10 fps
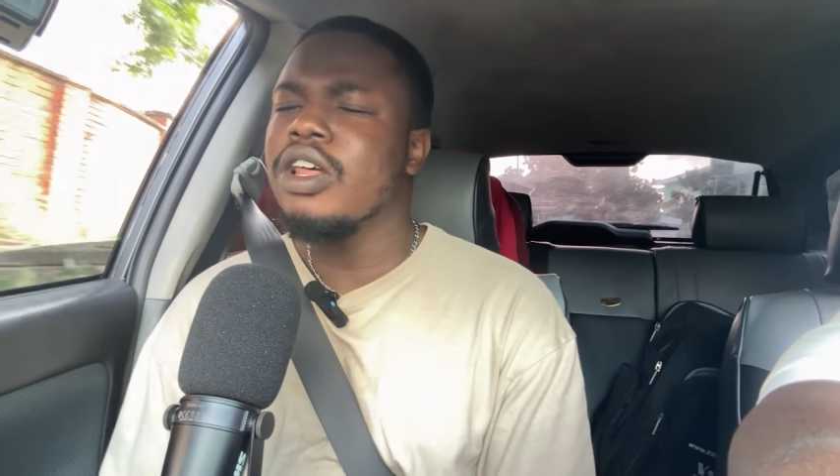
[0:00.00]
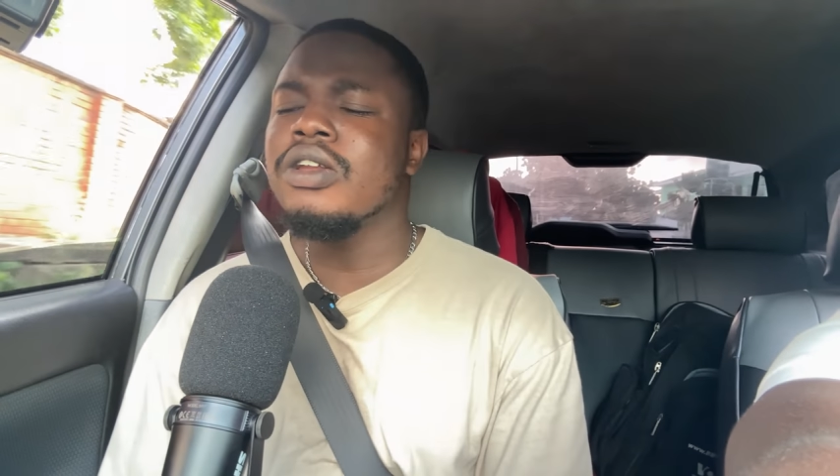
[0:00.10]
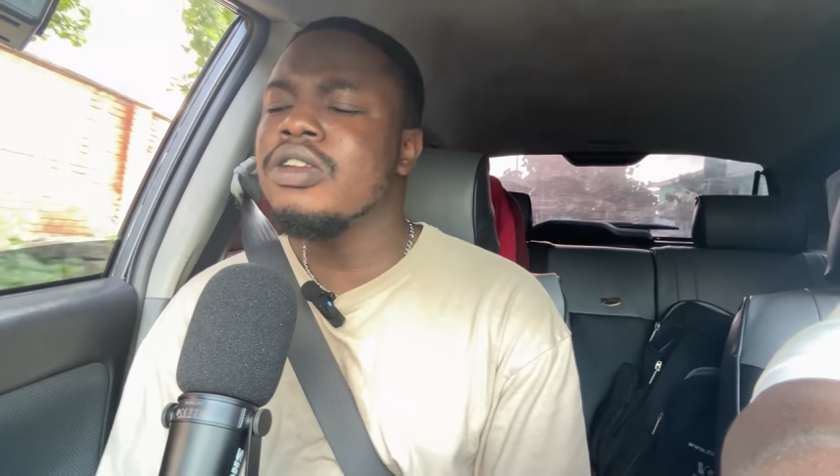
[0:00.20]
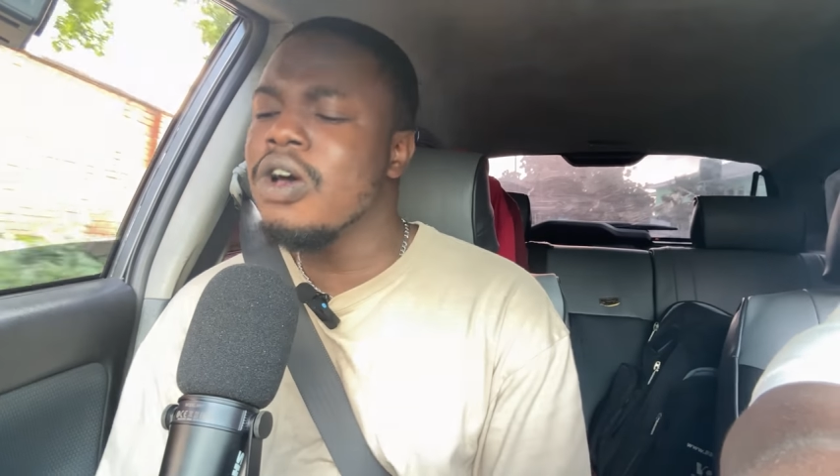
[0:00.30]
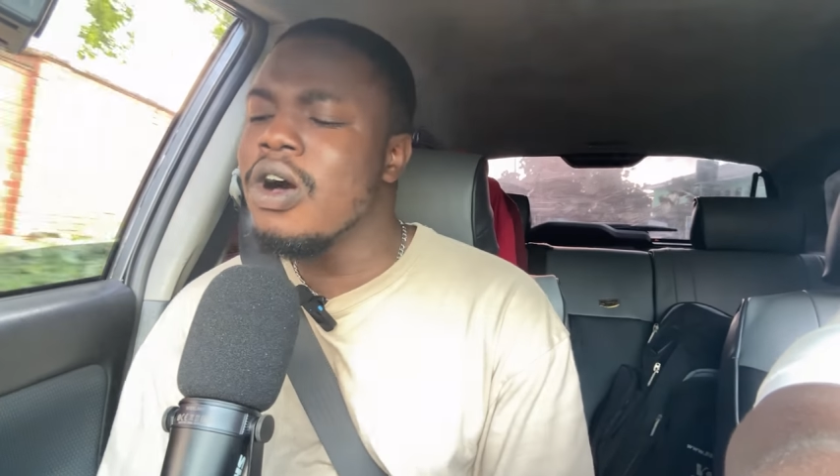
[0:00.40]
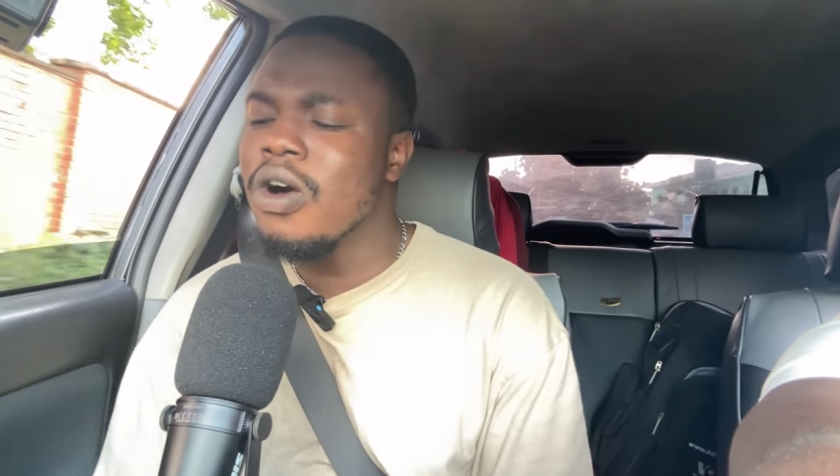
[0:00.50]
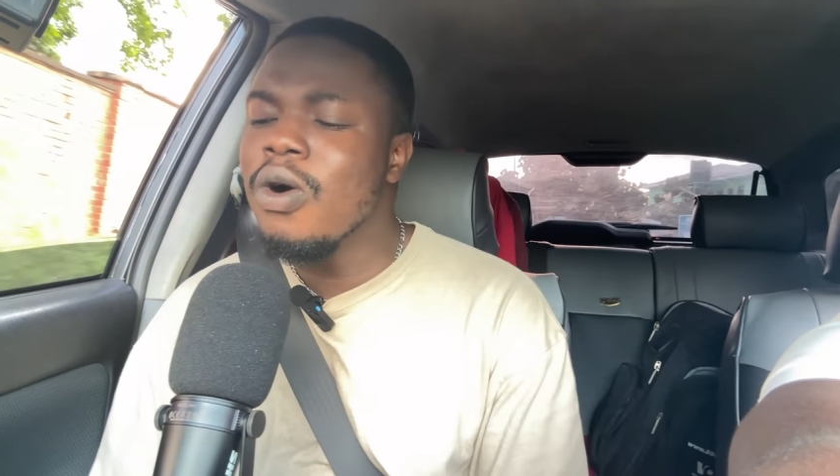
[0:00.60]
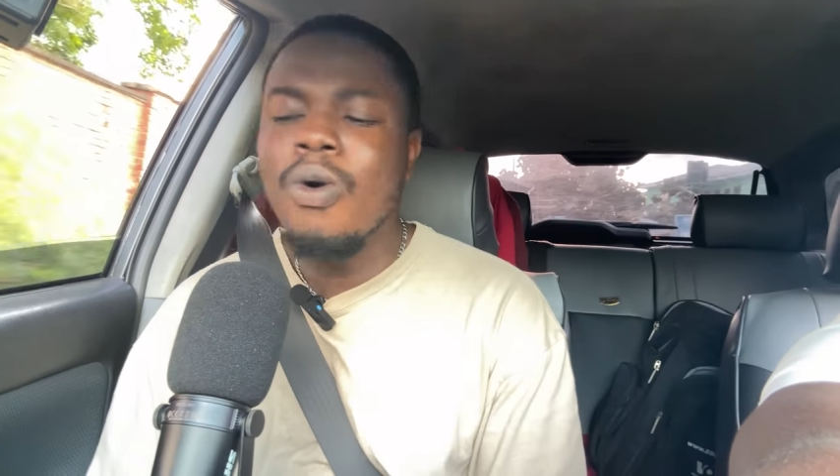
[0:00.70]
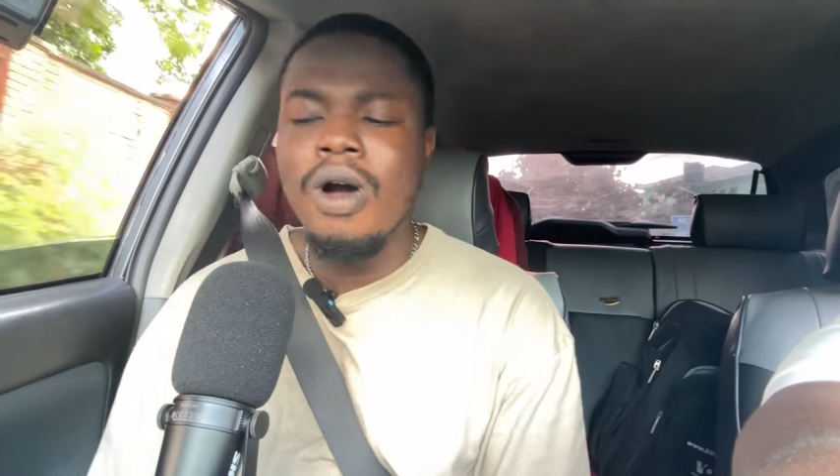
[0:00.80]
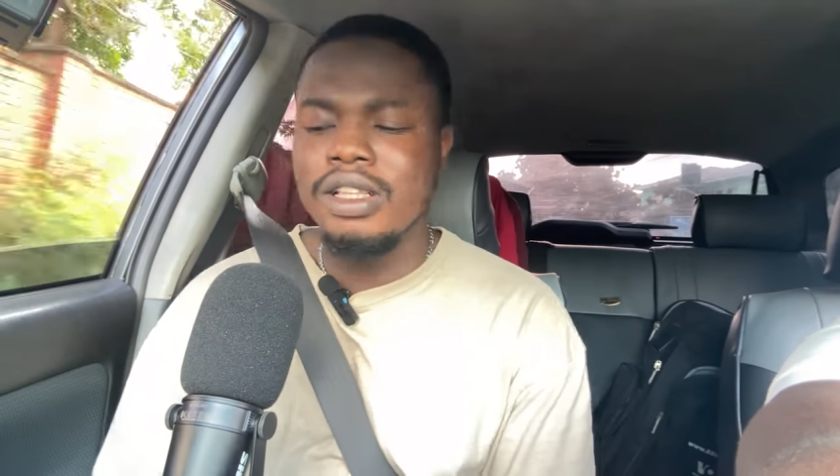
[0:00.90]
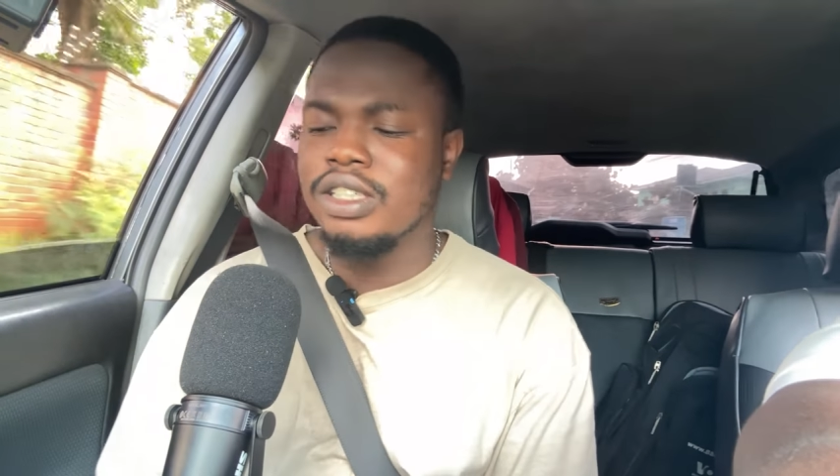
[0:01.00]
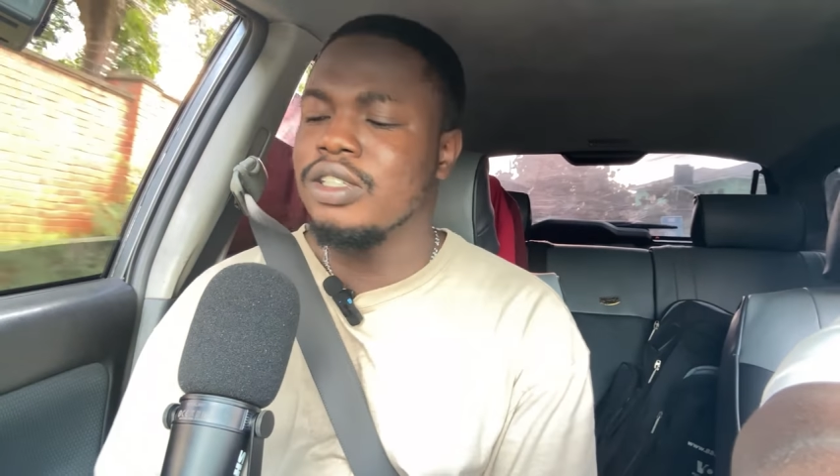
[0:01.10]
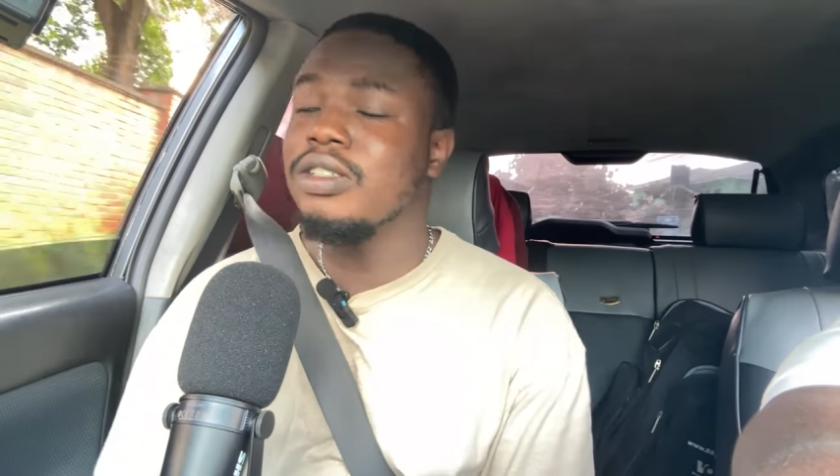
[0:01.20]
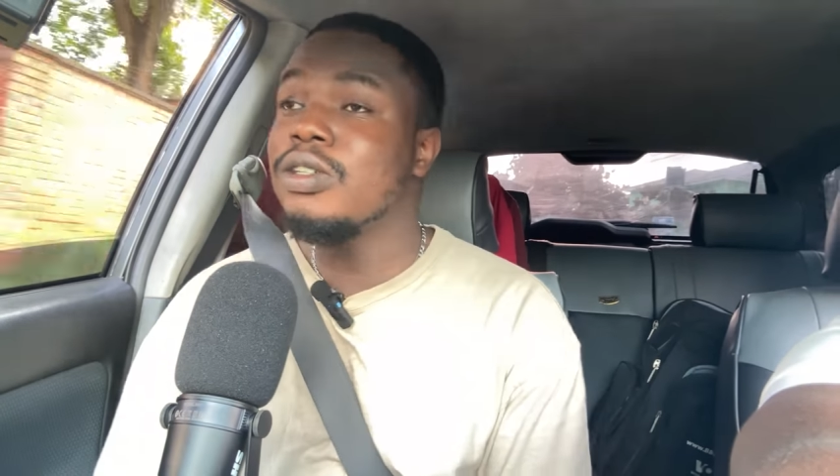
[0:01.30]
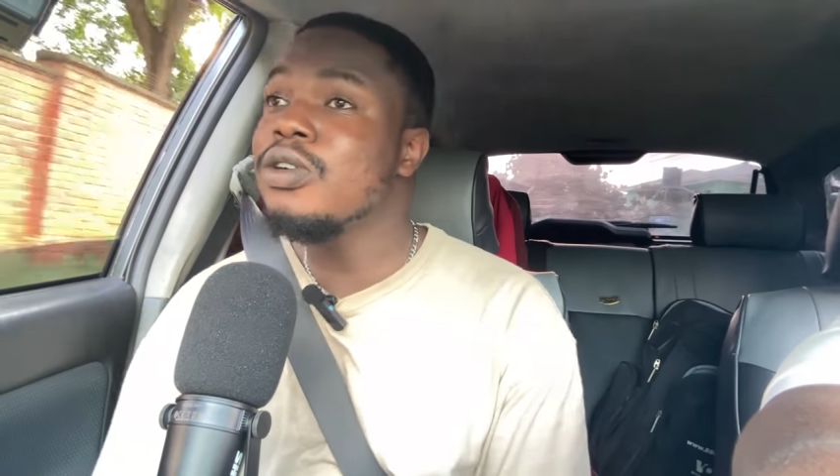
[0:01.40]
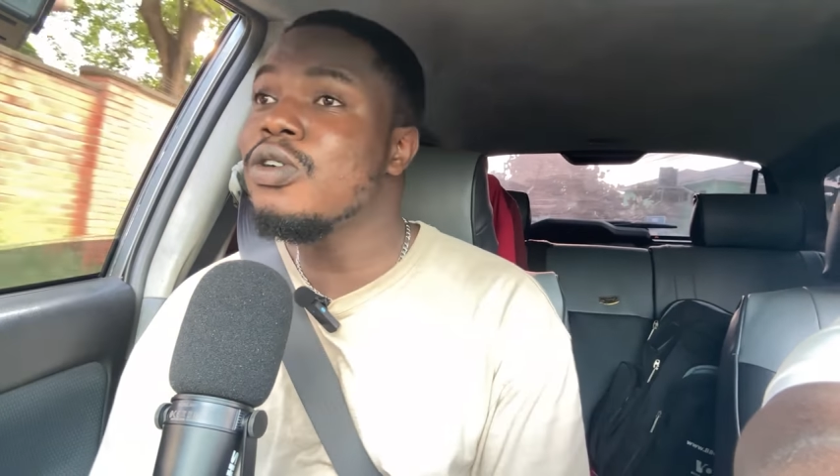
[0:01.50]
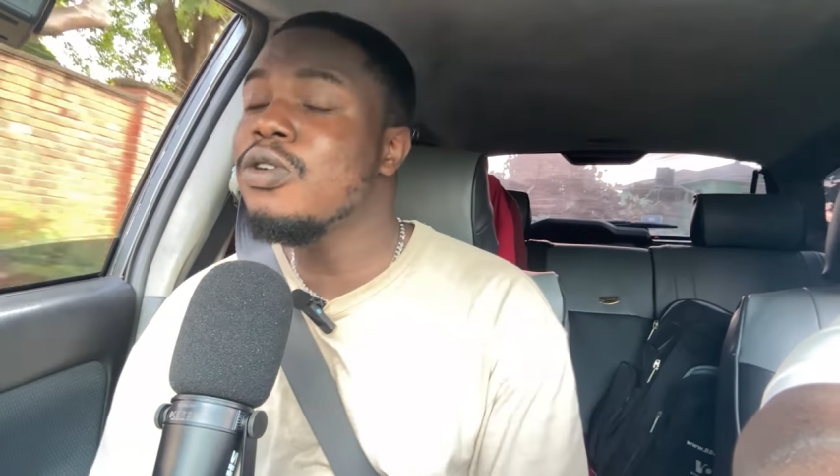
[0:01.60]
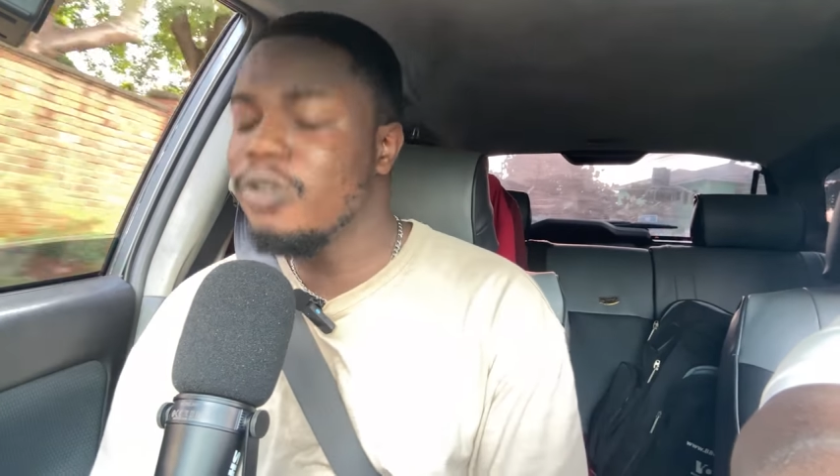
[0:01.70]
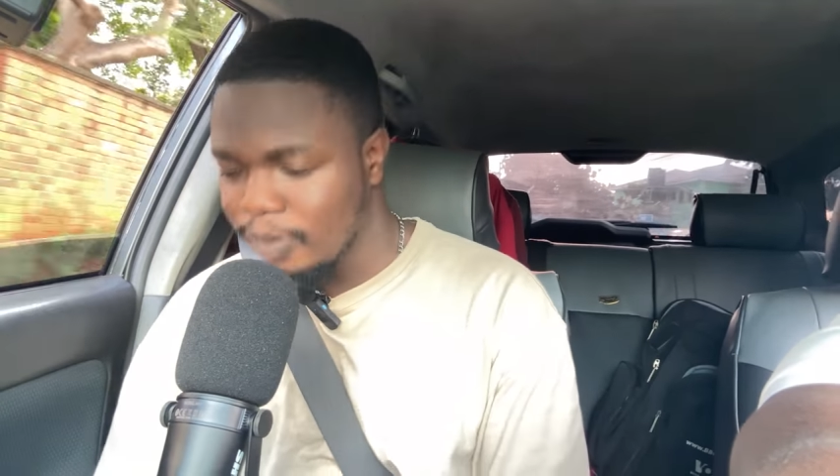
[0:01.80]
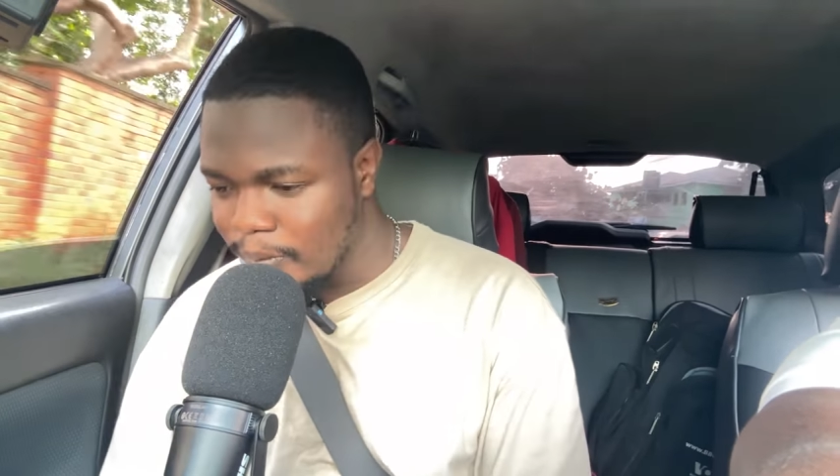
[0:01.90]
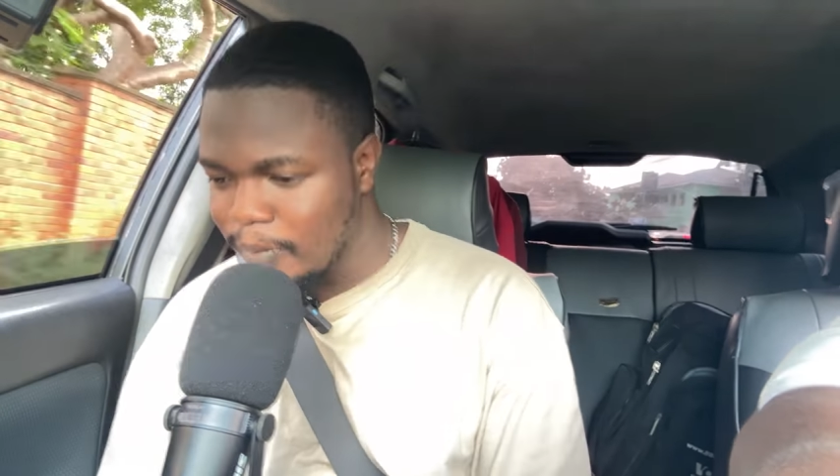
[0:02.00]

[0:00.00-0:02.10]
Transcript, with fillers: Don't know what to do.